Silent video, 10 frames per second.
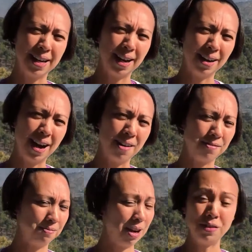Yeah,
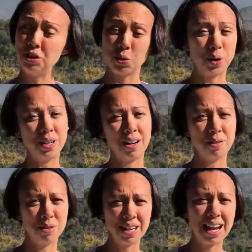I've enjoyed it.
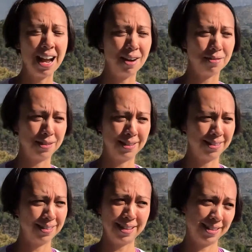I really have.
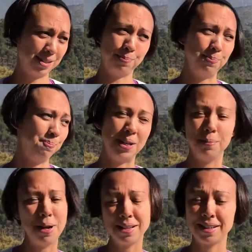And it's been
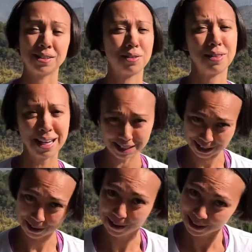amazing. So thank
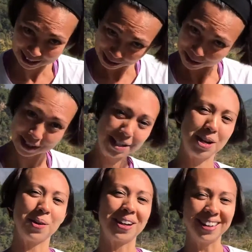you. Thank you, Siddhi
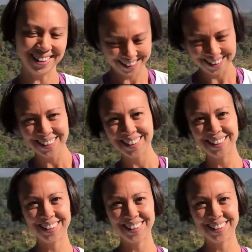Yoga.